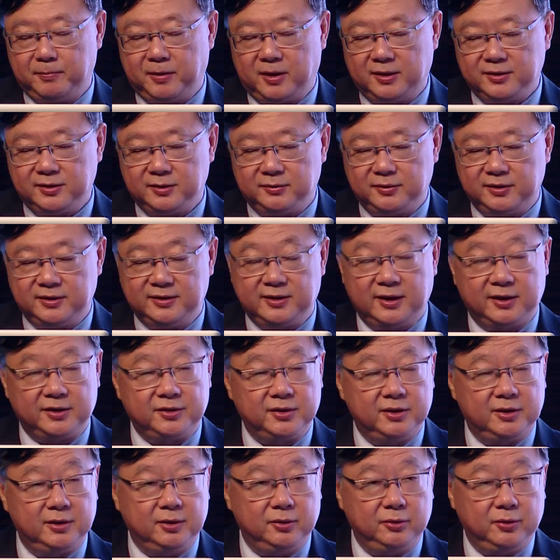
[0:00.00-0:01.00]
partial
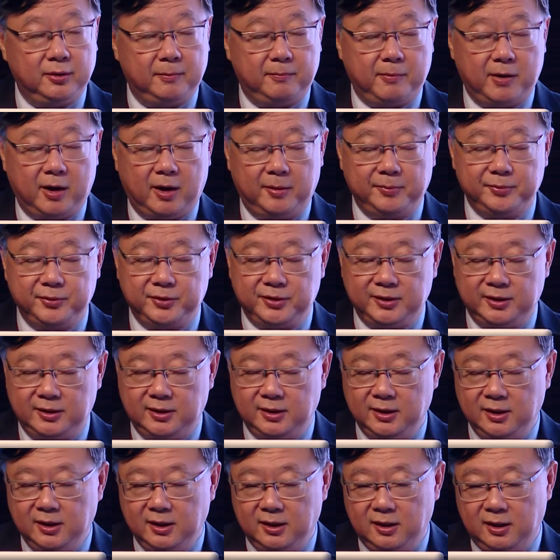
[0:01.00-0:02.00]
resection, do a biopsy,
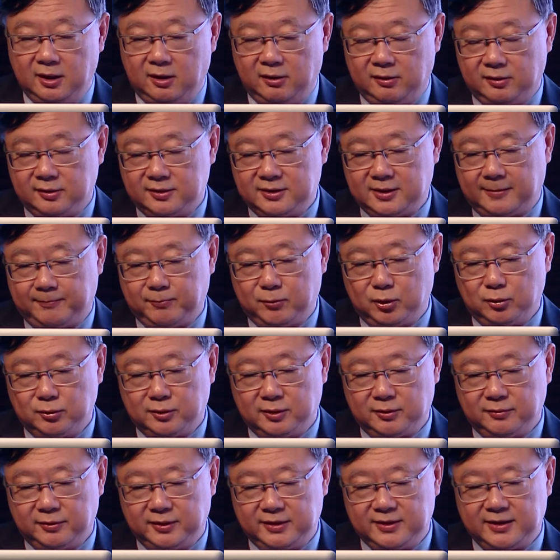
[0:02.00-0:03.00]
or
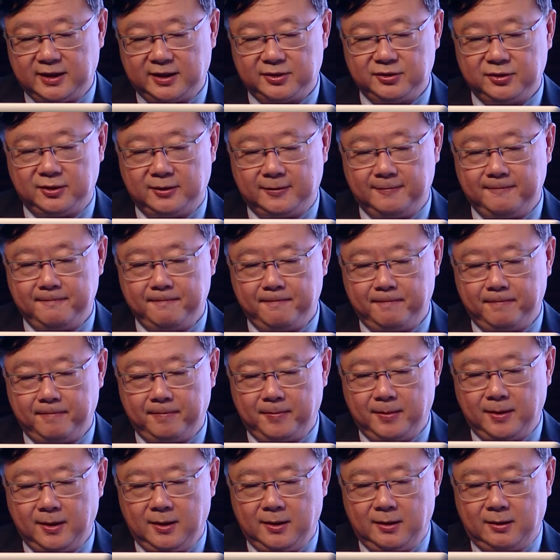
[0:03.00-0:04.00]
subtotal resection.
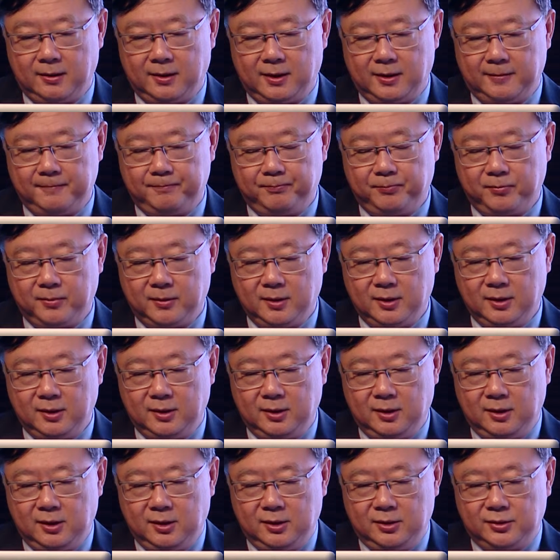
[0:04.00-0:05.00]
Right.
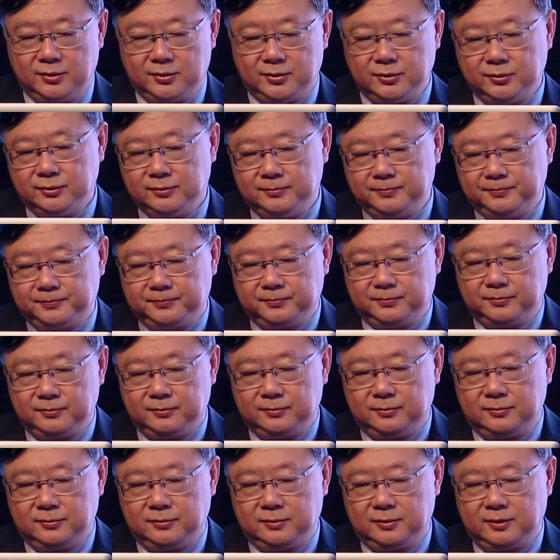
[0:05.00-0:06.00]
So,
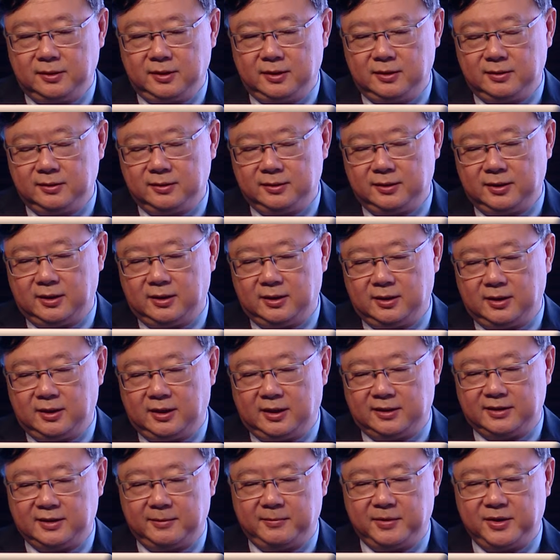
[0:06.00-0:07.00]

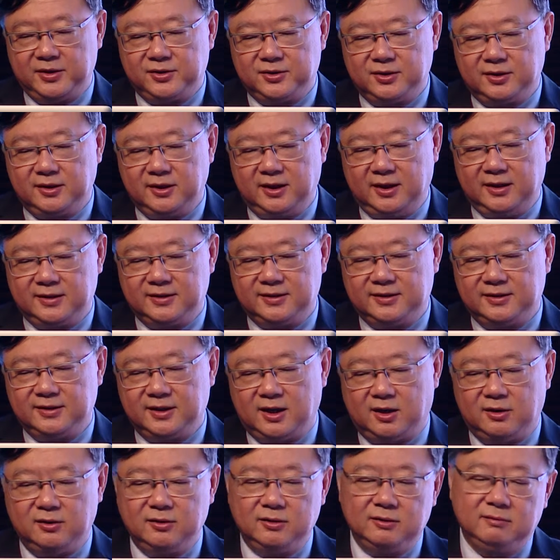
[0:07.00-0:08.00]
as I mentioned, it's
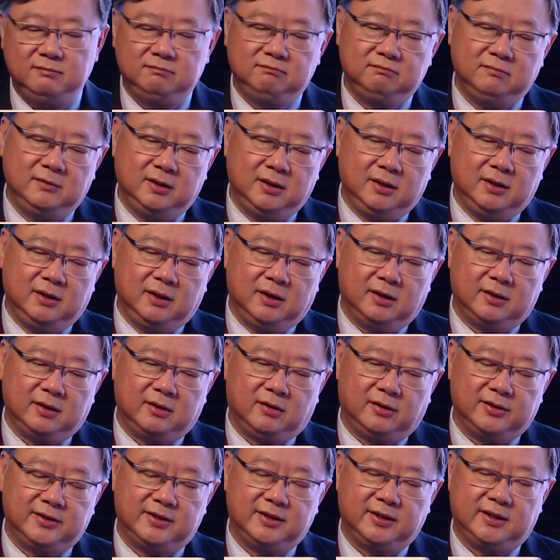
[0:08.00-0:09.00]
now
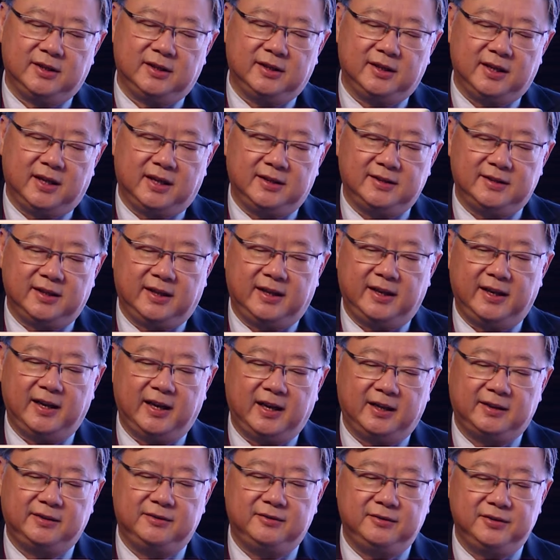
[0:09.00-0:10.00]
considered as a
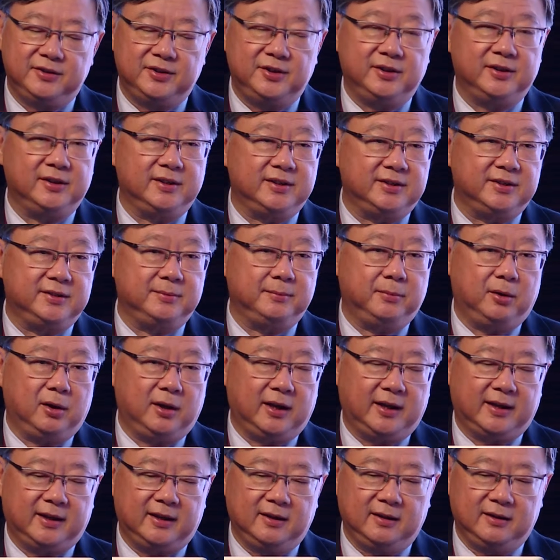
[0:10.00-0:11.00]
heterogeneous
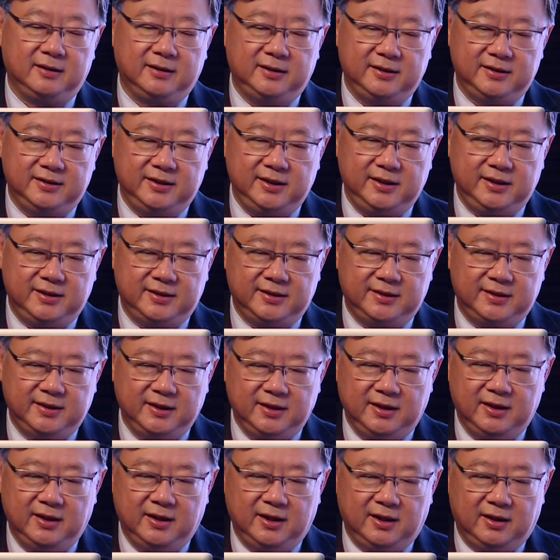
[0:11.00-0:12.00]
molecular disease.
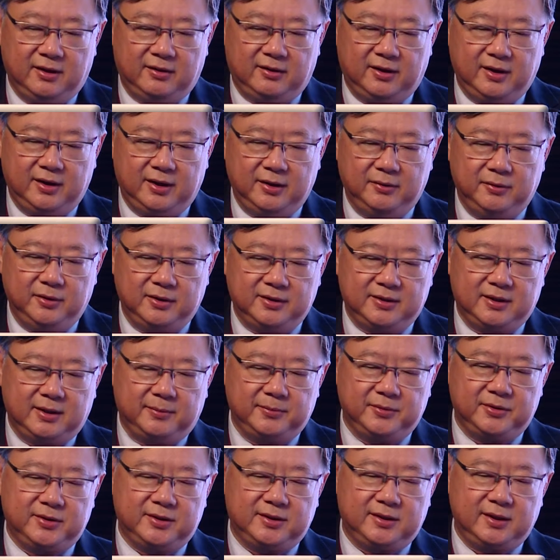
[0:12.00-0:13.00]
Right? There were
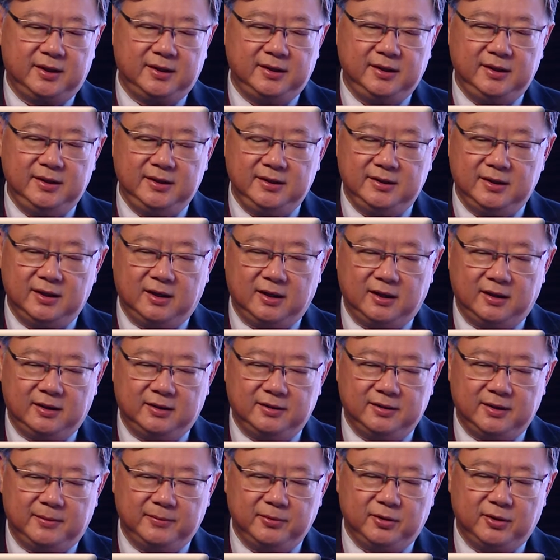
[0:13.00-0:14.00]
some studies,
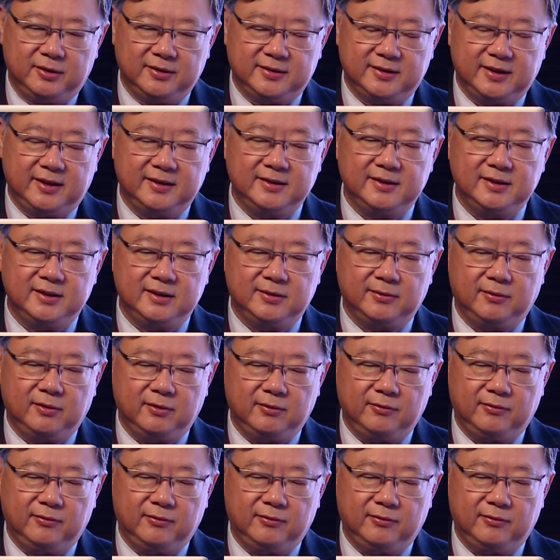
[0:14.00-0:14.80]
some consensus